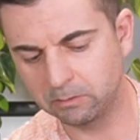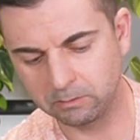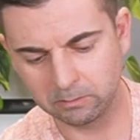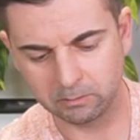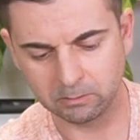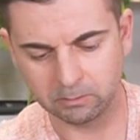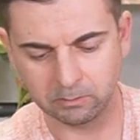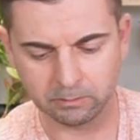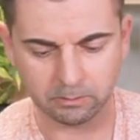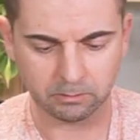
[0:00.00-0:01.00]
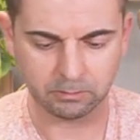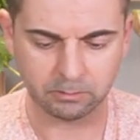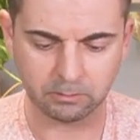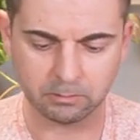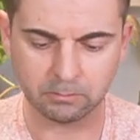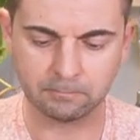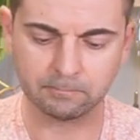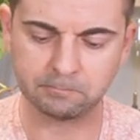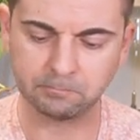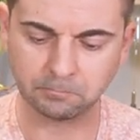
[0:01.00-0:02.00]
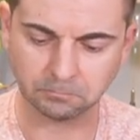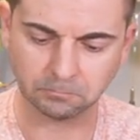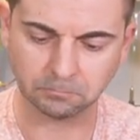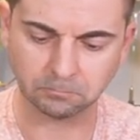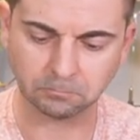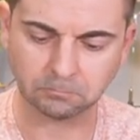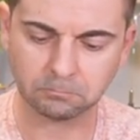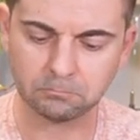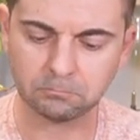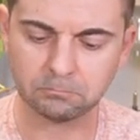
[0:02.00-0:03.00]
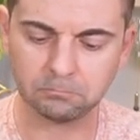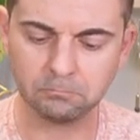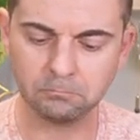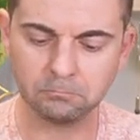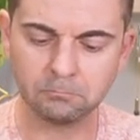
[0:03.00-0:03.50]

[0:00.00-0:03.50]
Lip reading: Nothing is said.